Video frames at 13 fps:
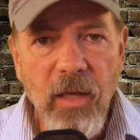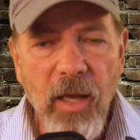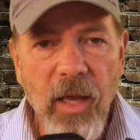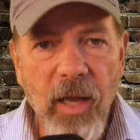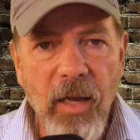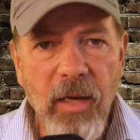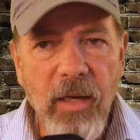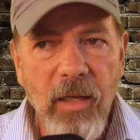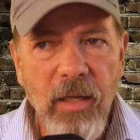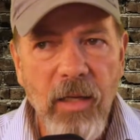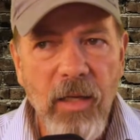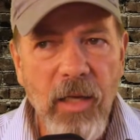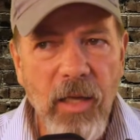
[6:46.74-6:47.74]
And
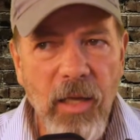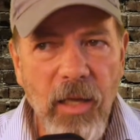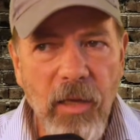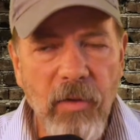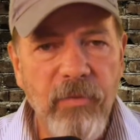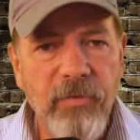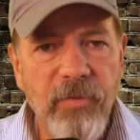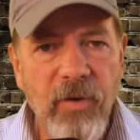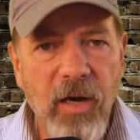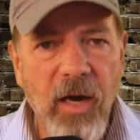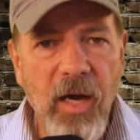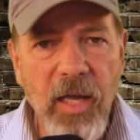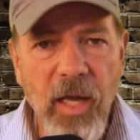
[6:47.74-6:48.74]
if
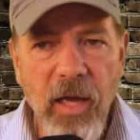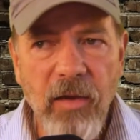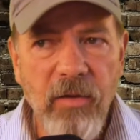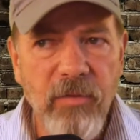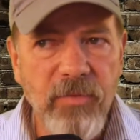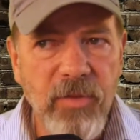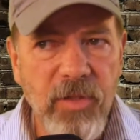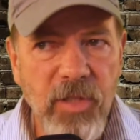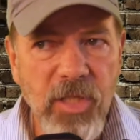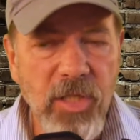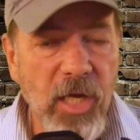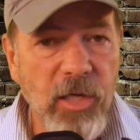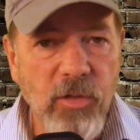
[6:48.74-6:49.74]
I have
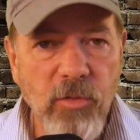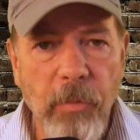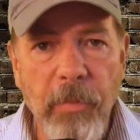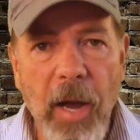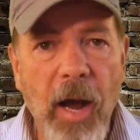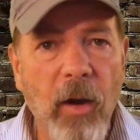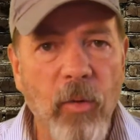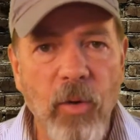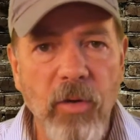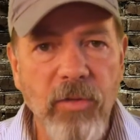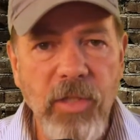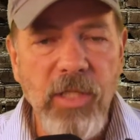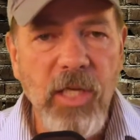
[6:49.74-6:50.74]
this extra
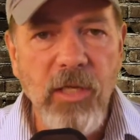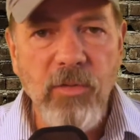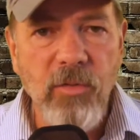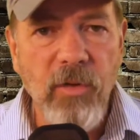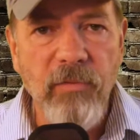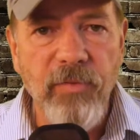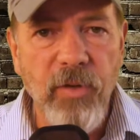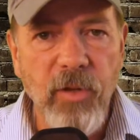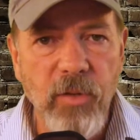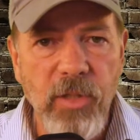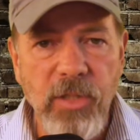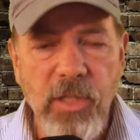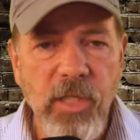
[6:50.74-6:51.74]
power, this extra
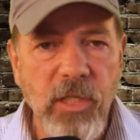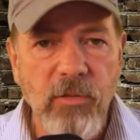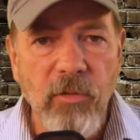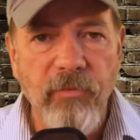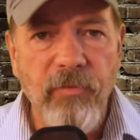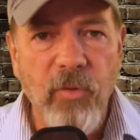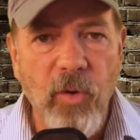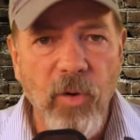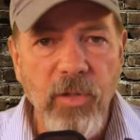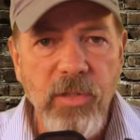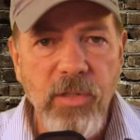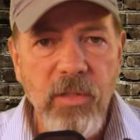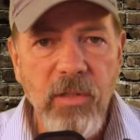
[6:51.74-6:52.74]
influence, this extra
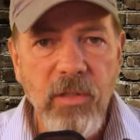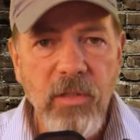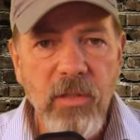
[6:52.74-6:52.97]
force